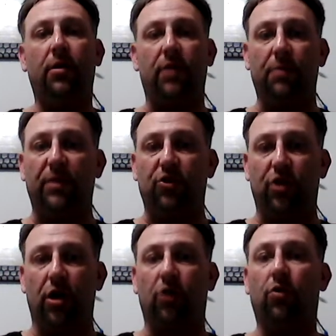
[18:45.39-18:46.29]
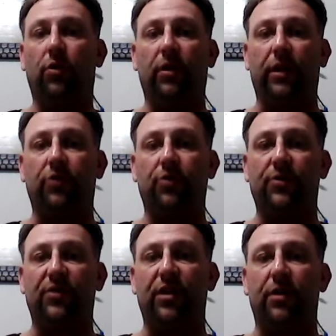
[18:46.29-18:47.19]
that means you got cold
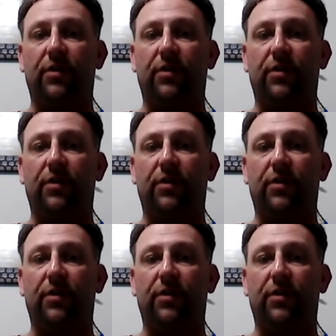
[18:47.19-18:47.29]
electricity.